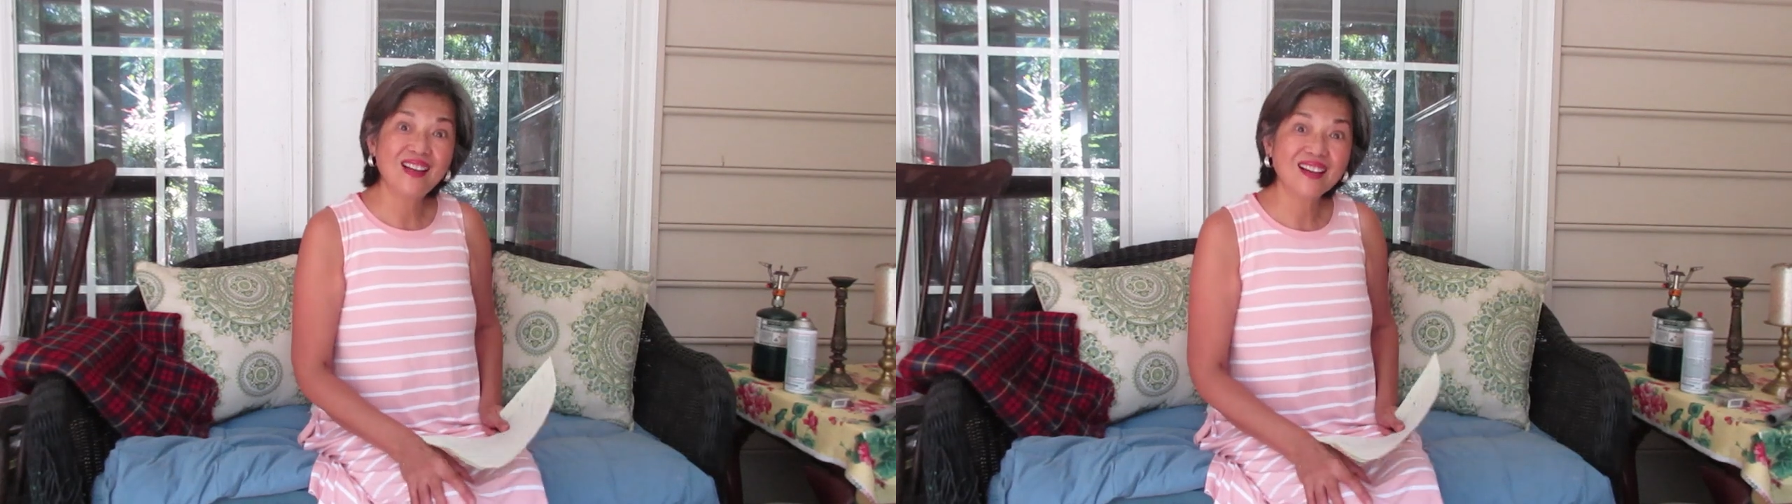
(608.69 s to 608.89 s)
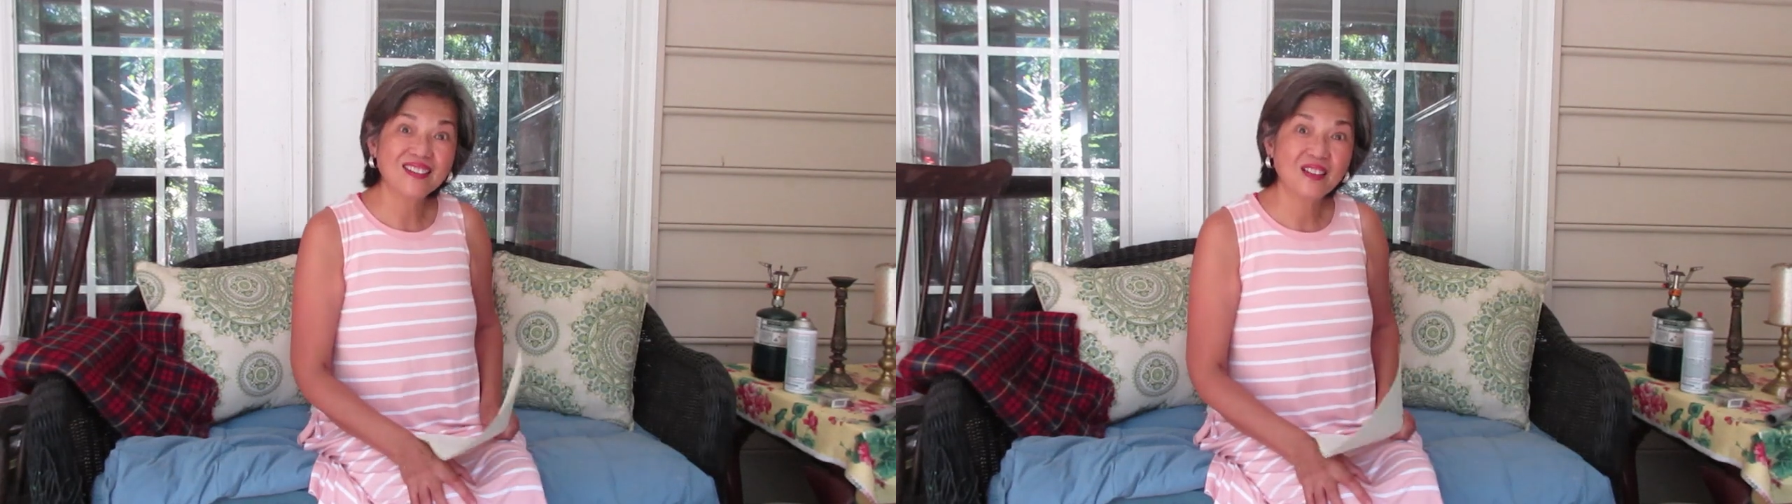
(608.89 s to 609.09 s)

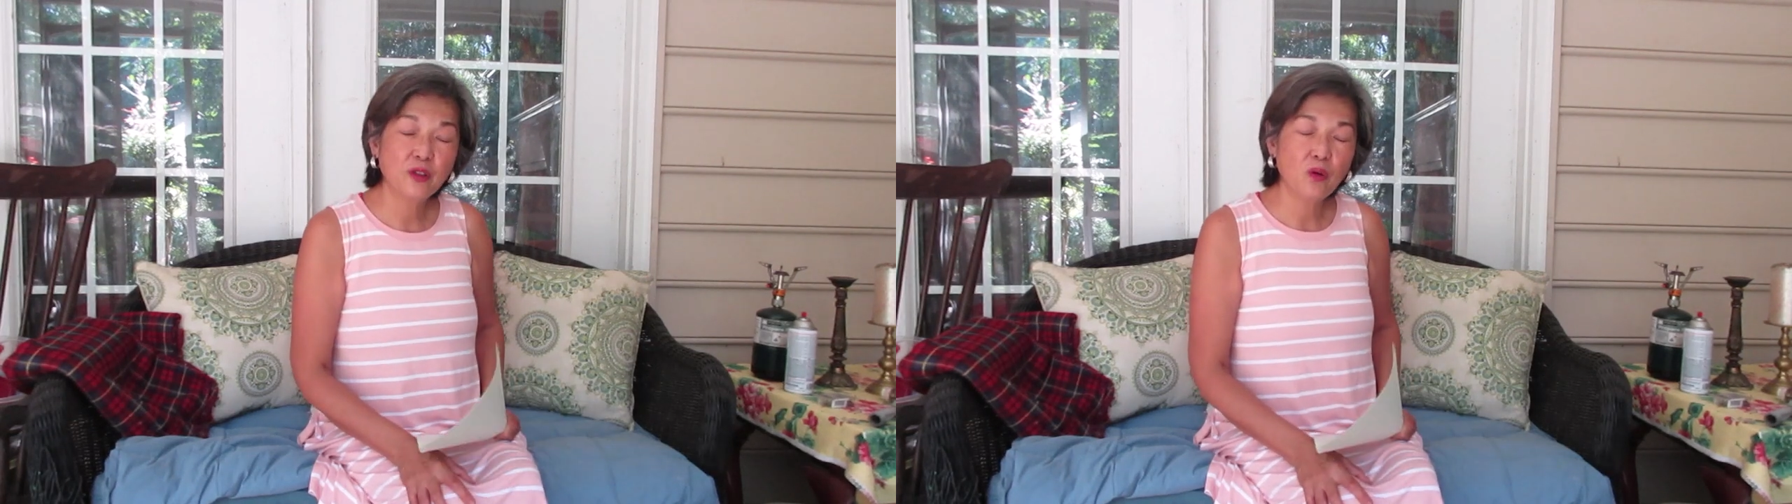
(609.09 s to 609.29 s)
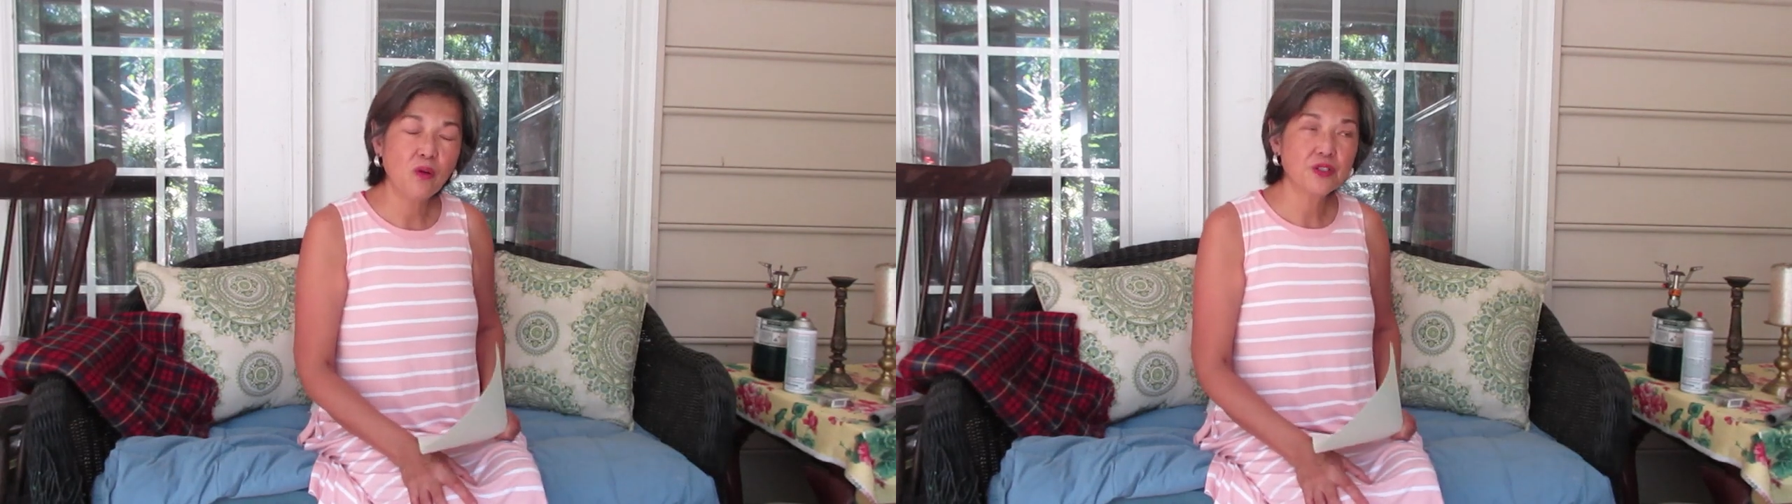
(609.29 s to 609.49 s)
knock at the
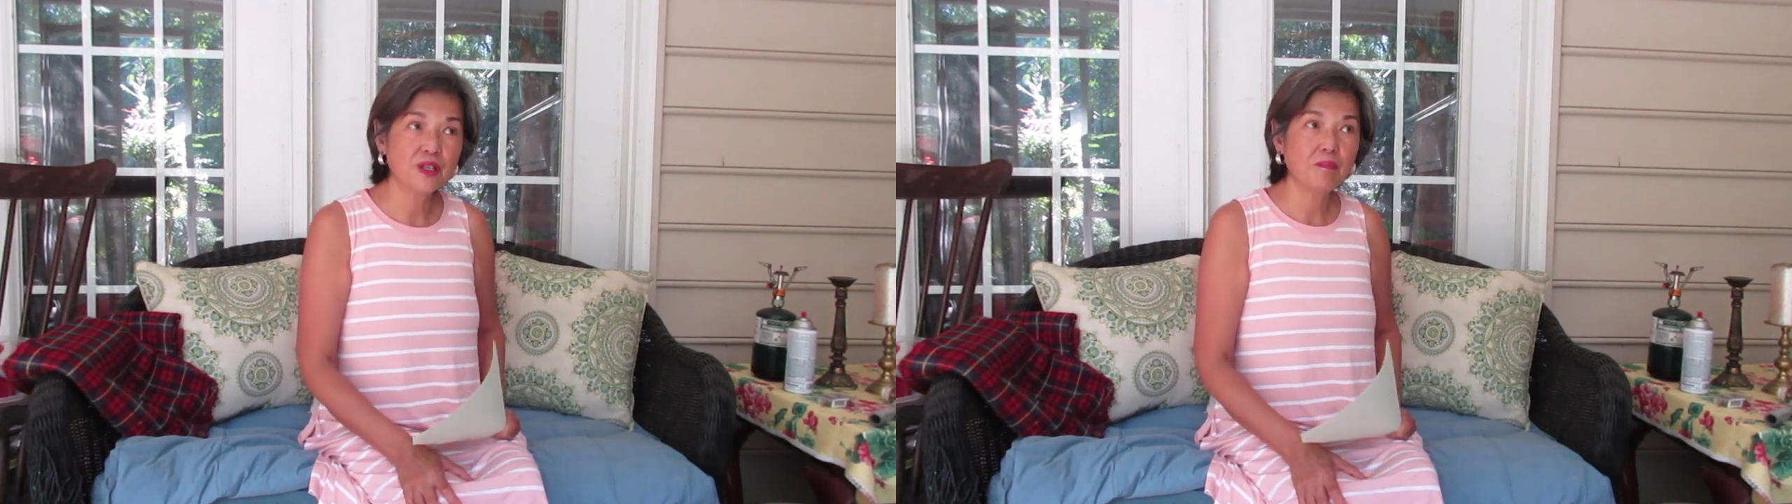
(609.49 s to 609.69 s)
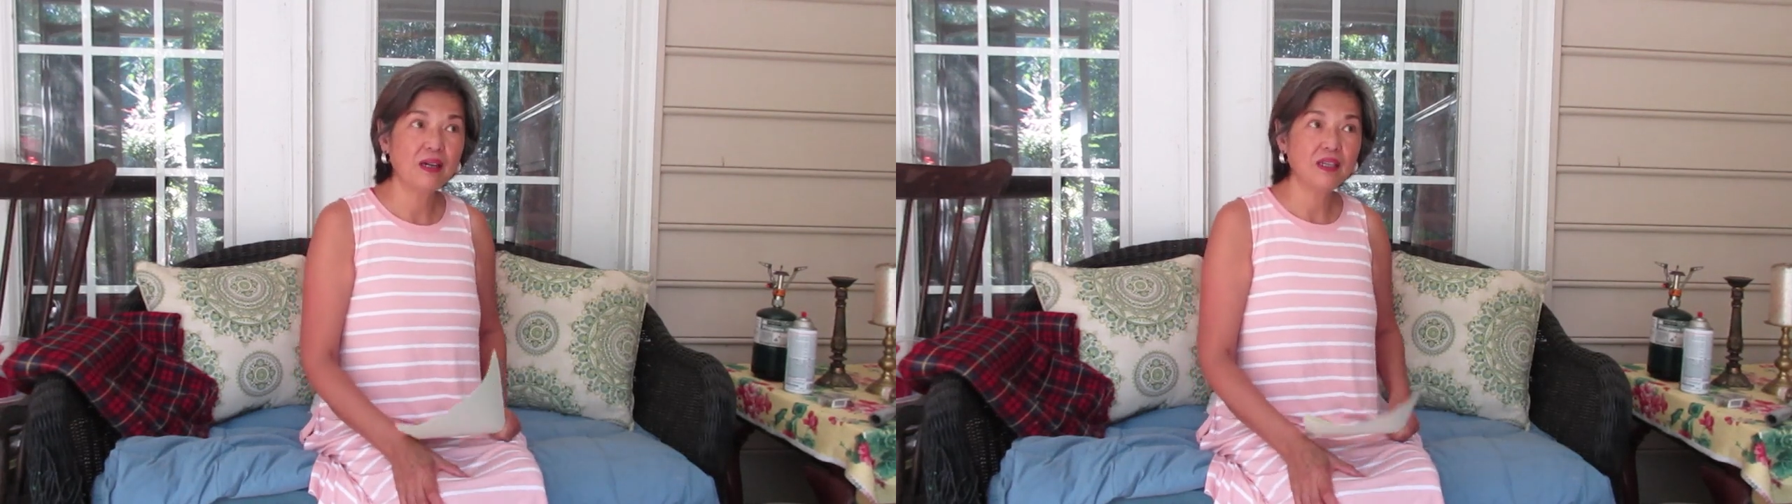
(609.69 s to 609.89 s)
door on
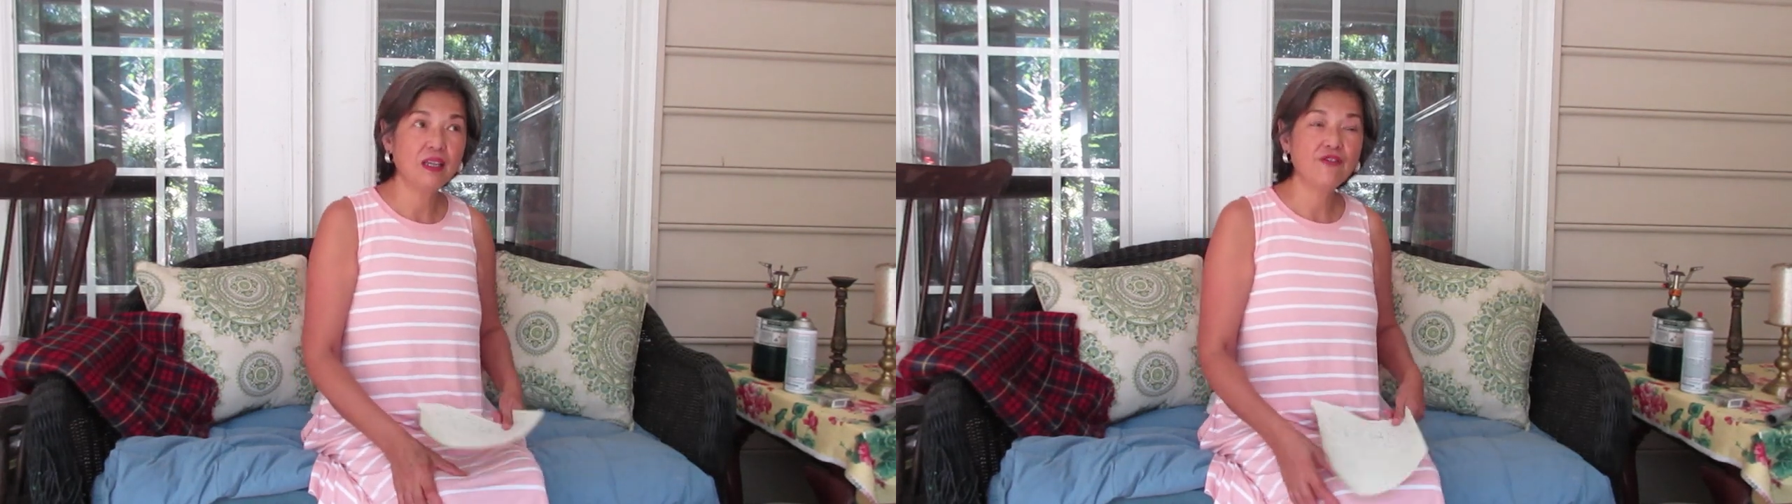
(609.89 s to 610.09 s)
somebody